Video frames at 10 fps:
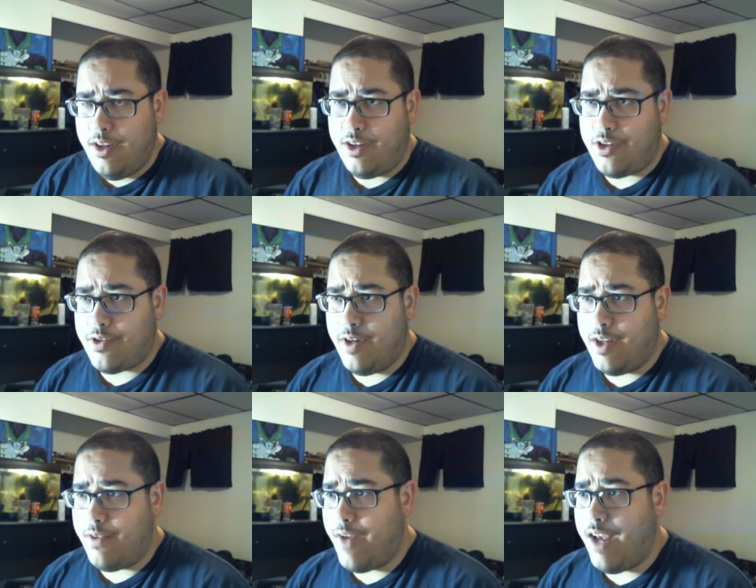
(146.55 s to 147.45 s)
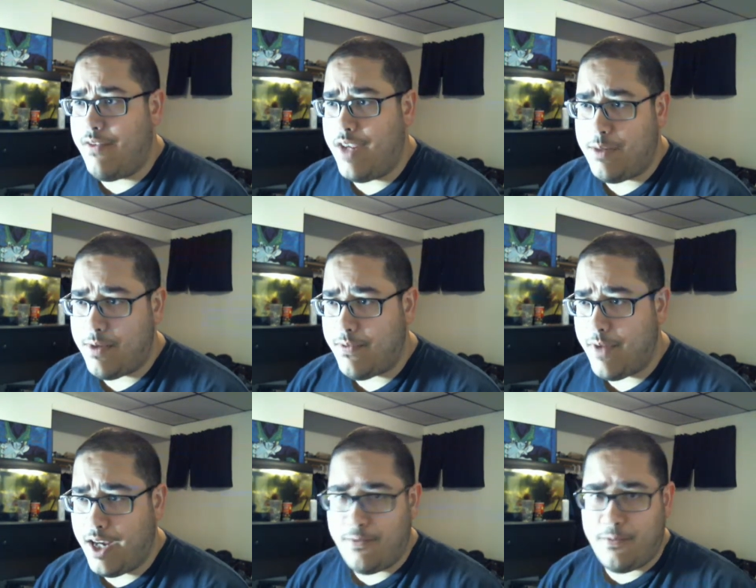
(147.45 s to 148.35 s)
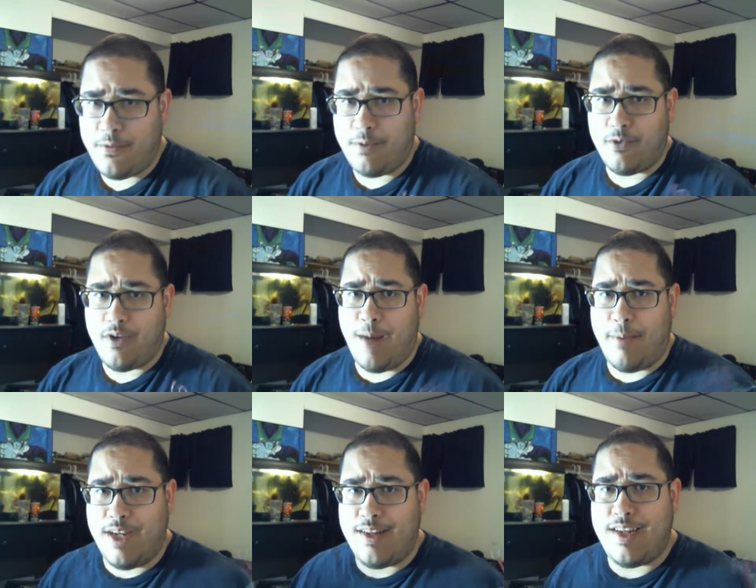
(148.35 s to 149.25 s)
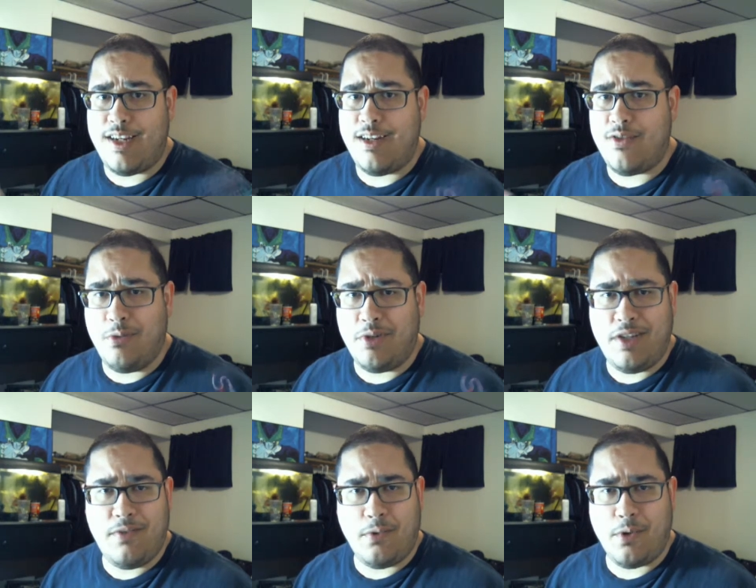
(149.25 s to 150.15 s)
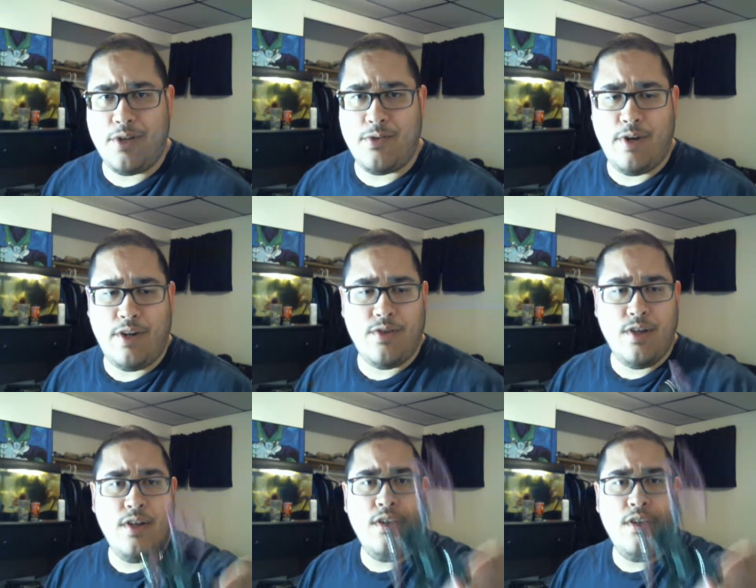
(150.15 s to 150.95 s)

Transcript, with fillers: like Strength 5, AP 5, some crap, 18, 24 inch range.